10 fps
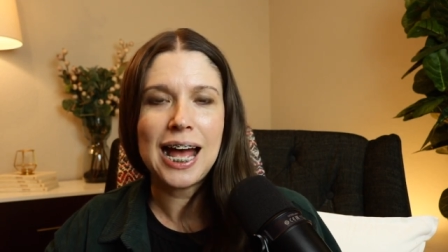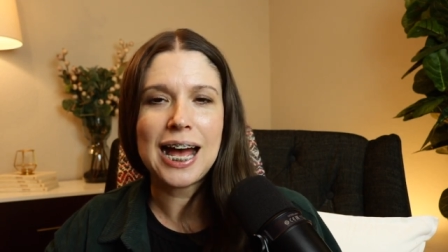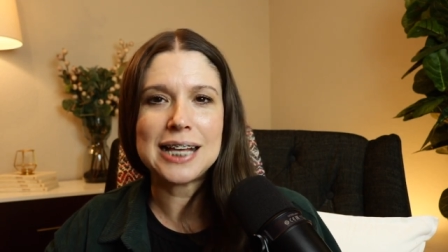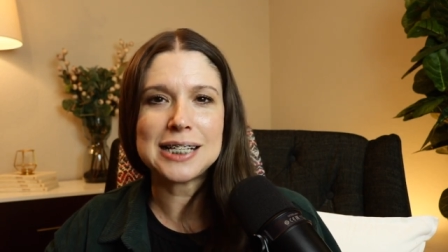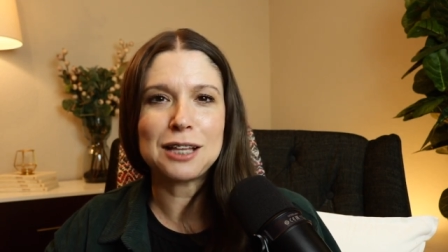
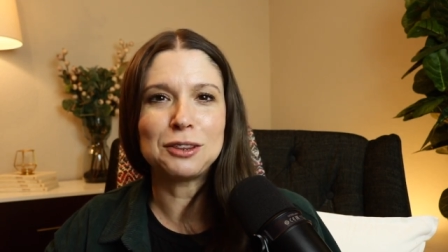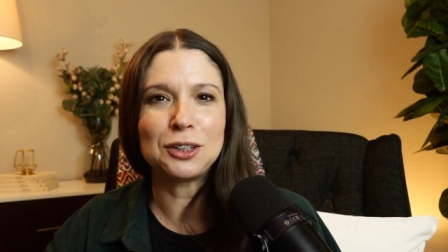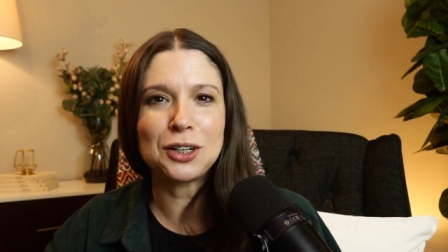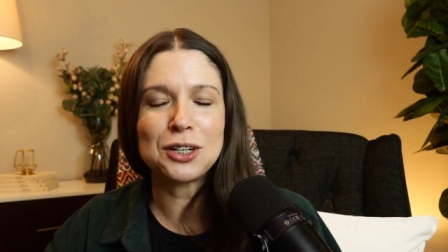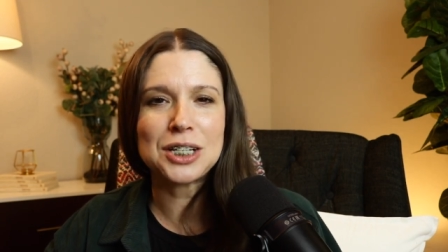as I
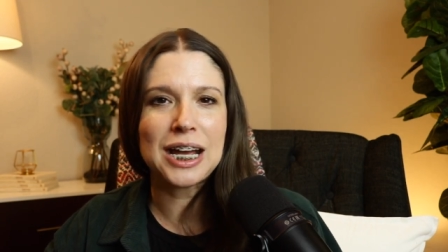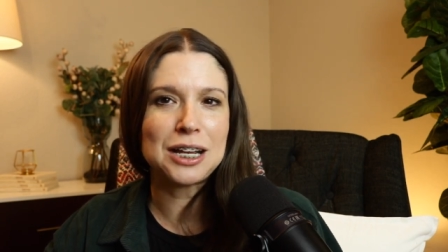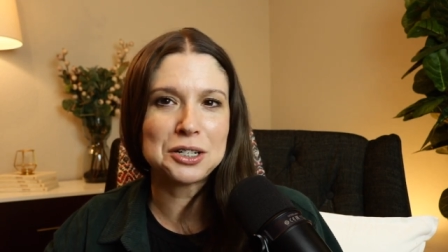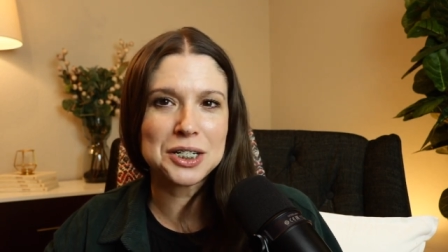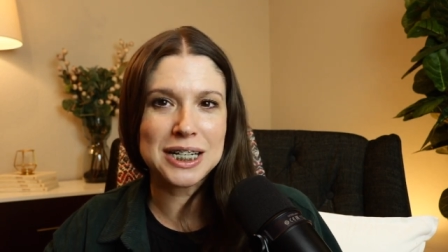learn to
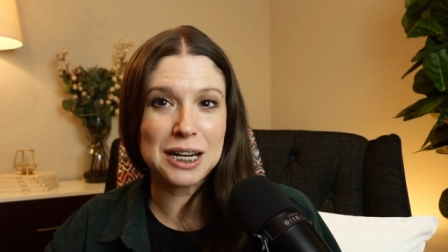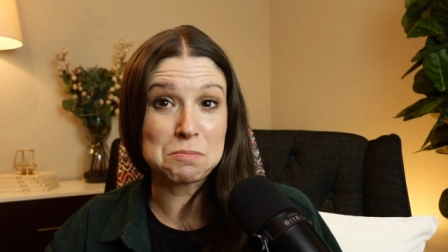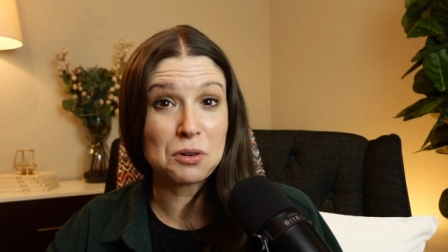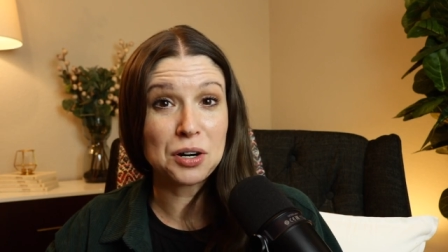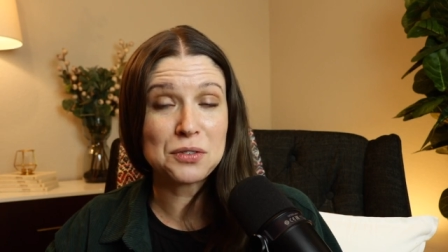understand
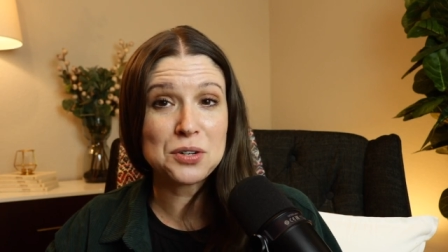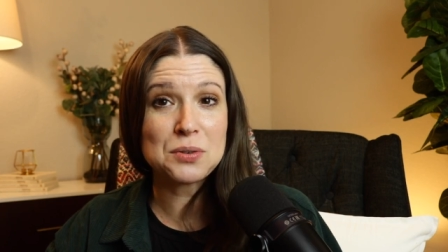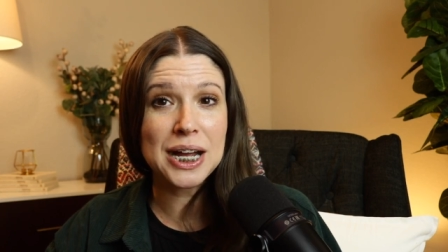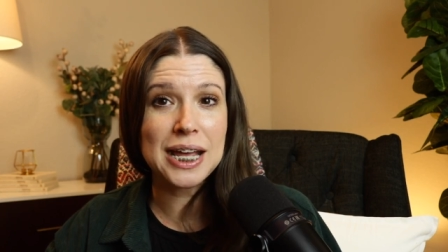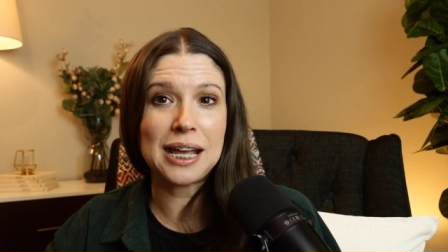more of who
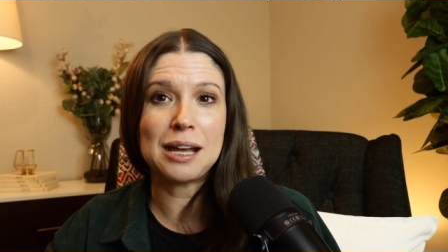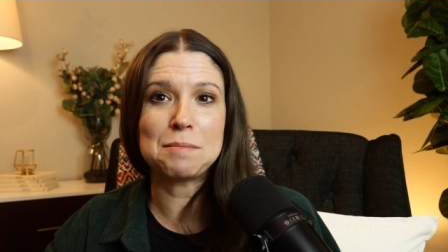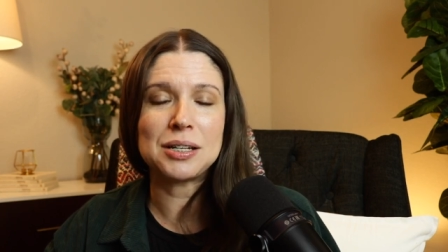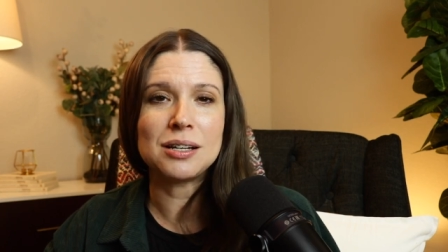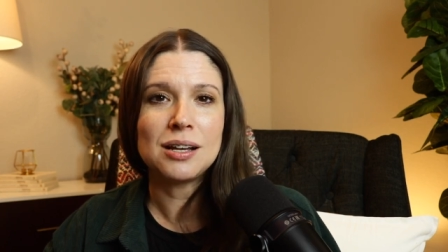I am
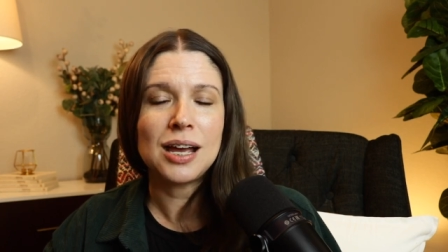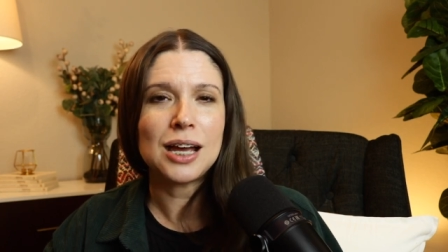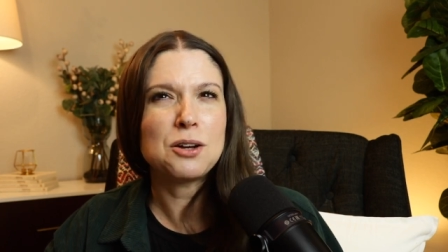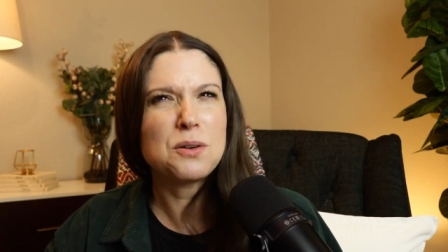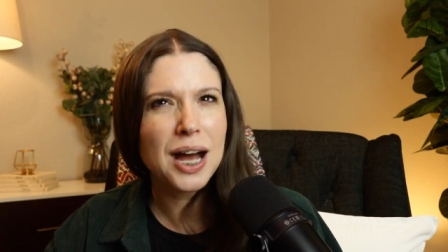and,
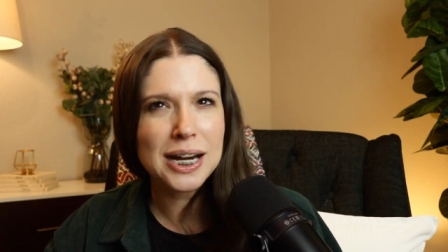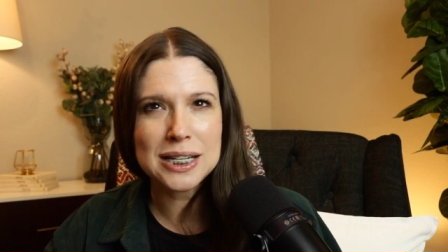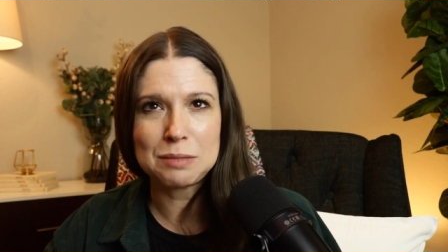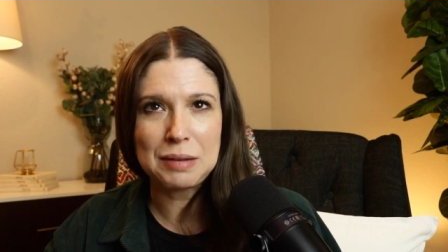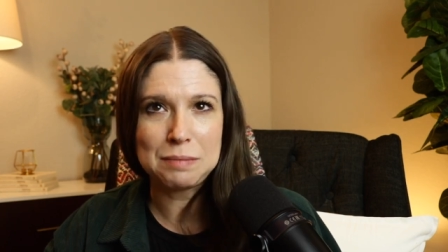and who God
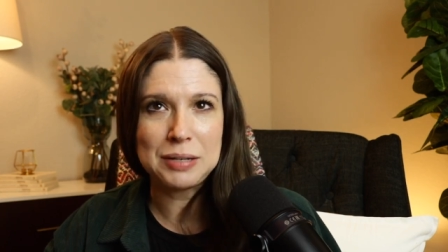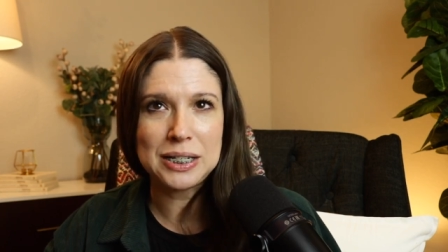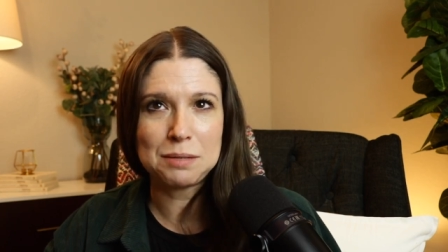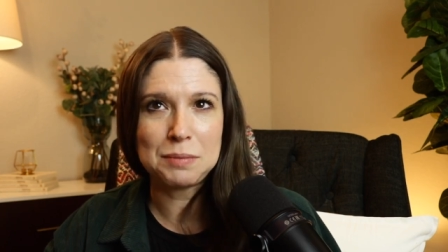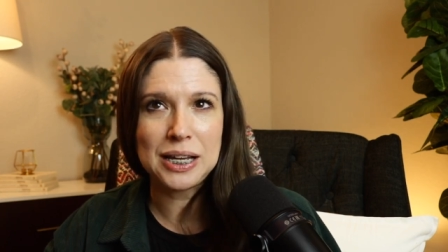has made me
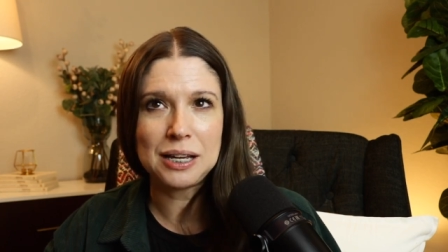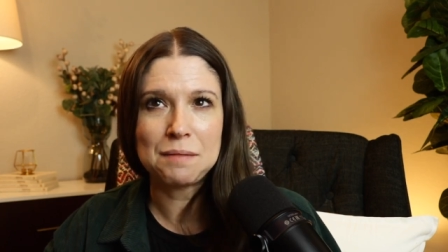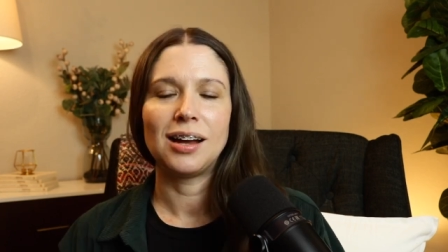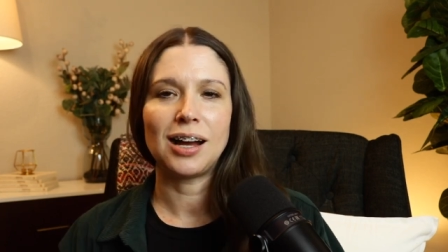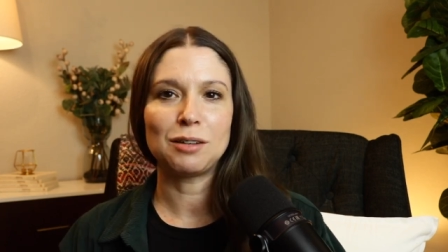to be.
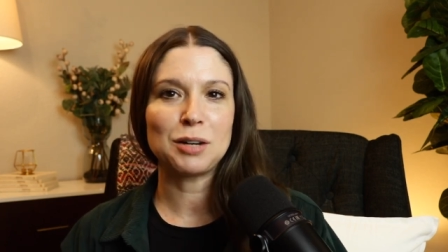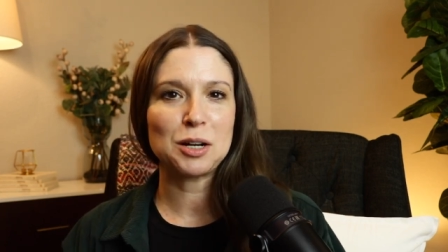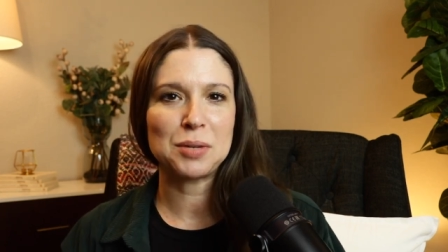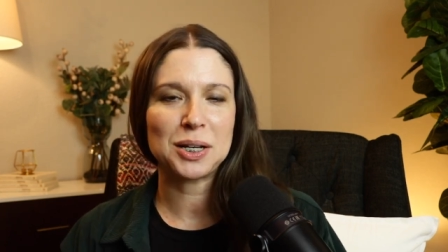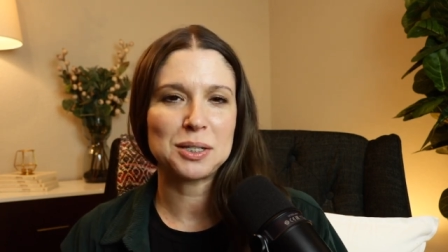I read
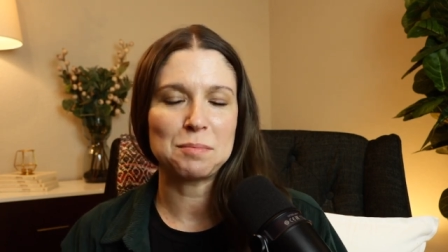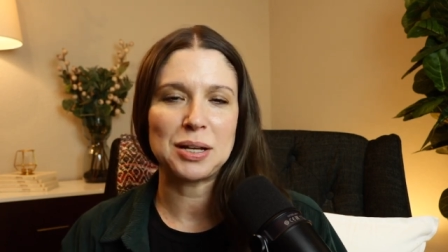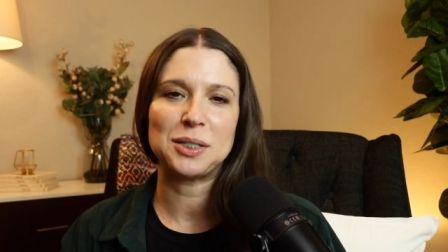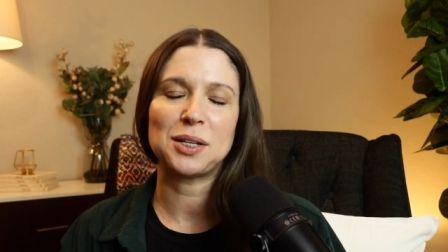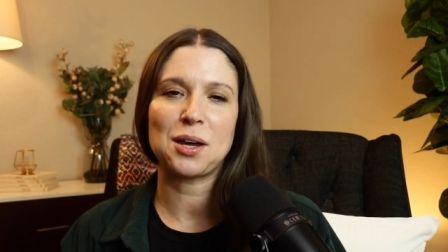a book some
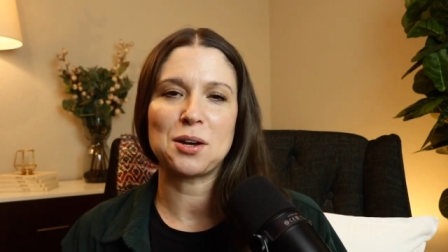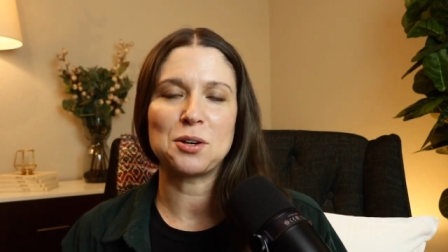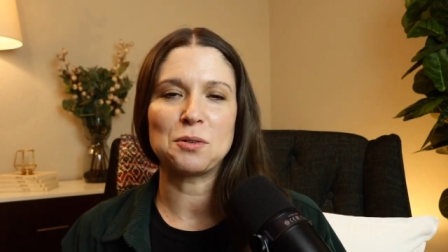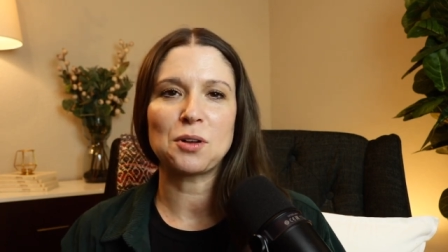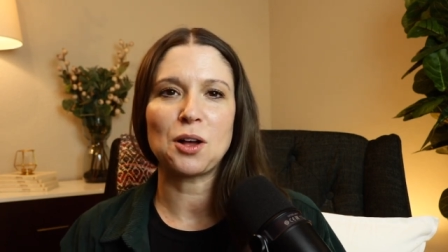months
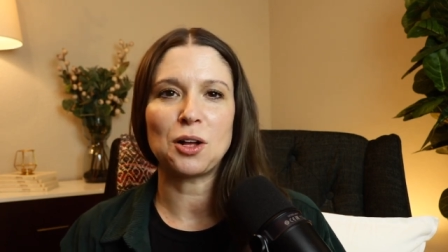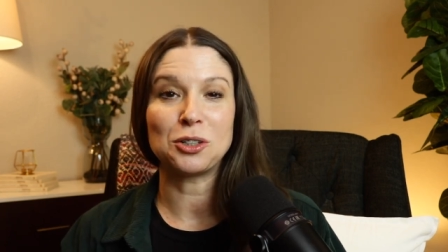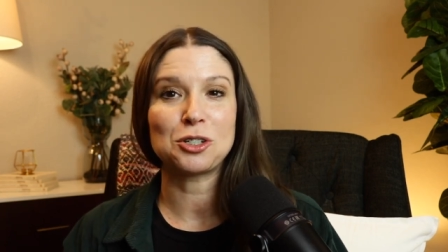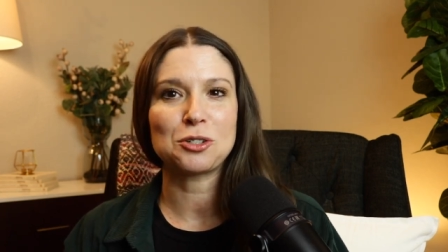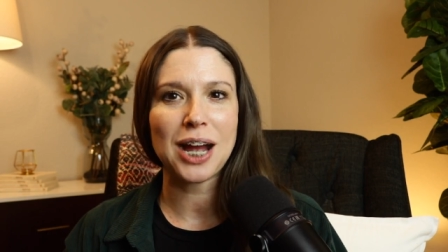ago
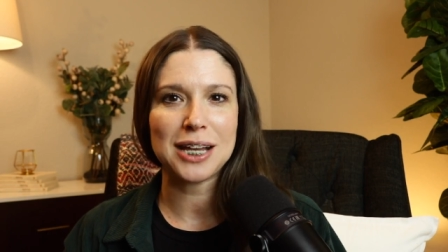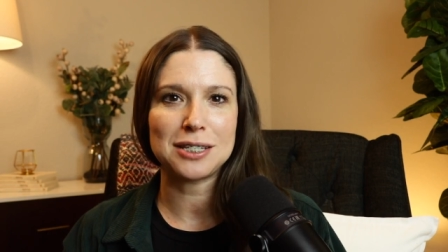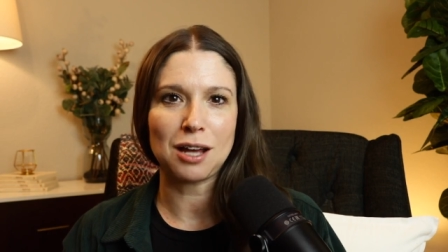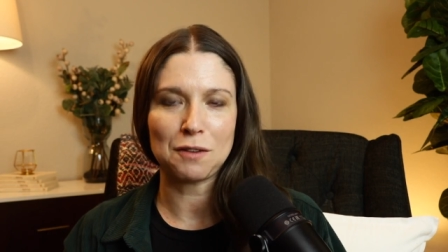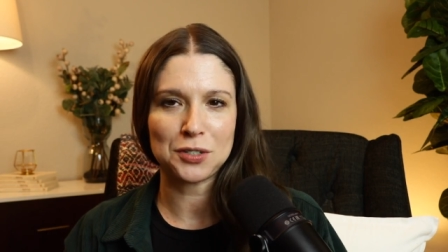called Try
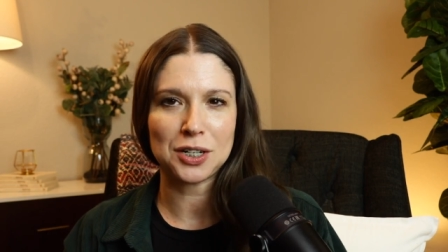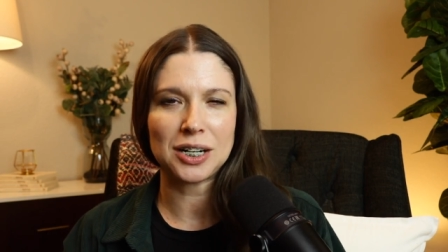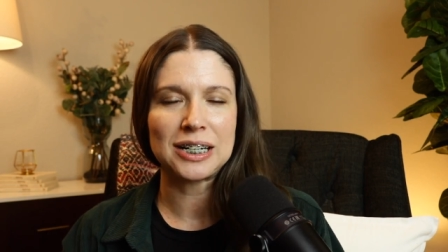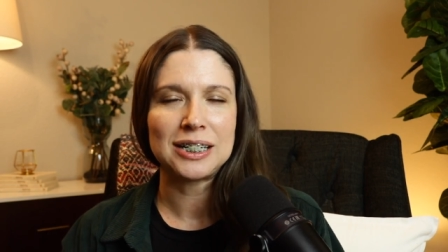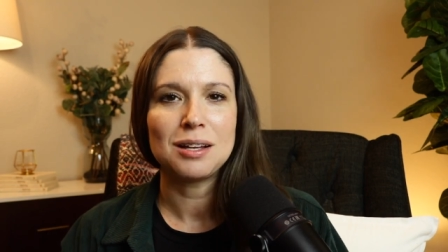
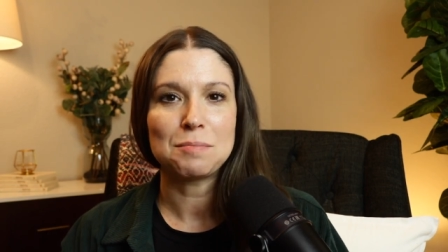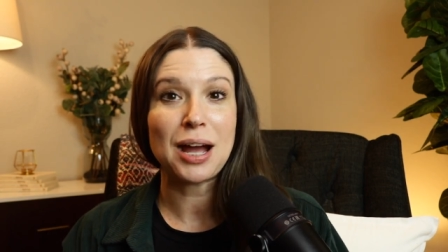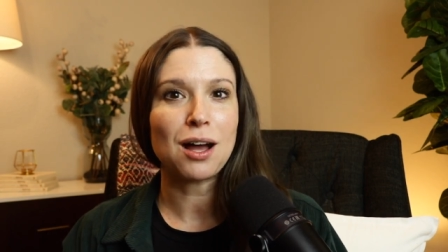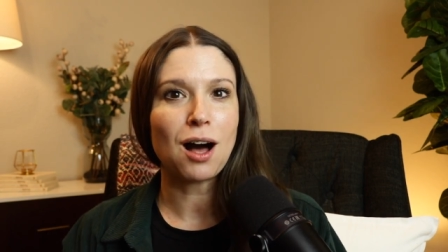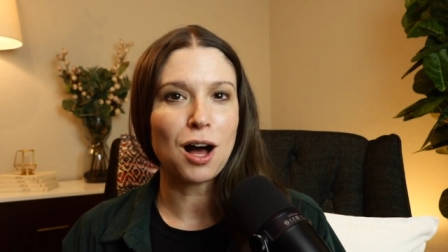Softer
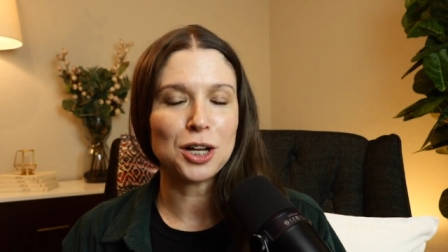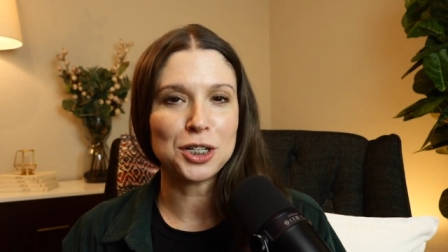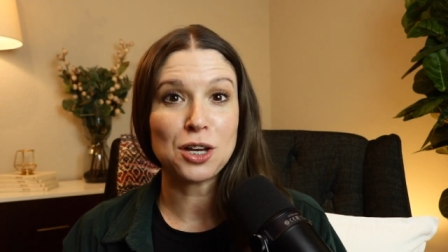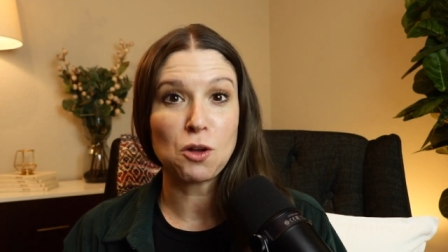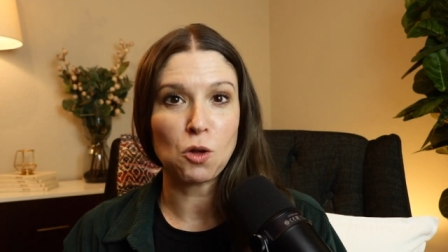by
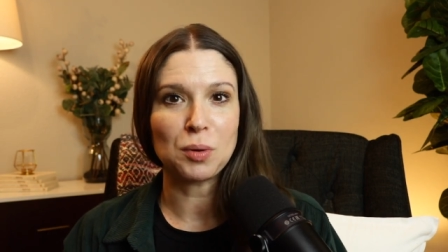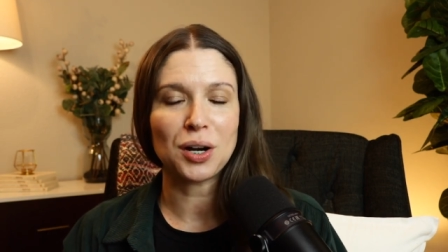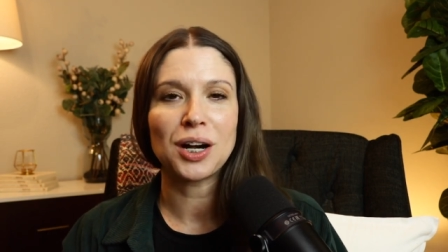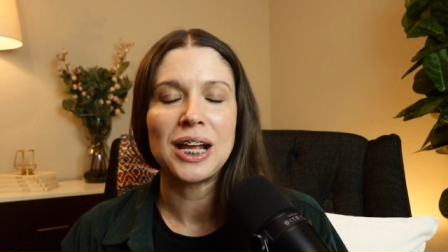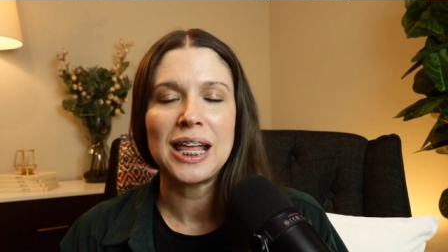Aundi Kolber.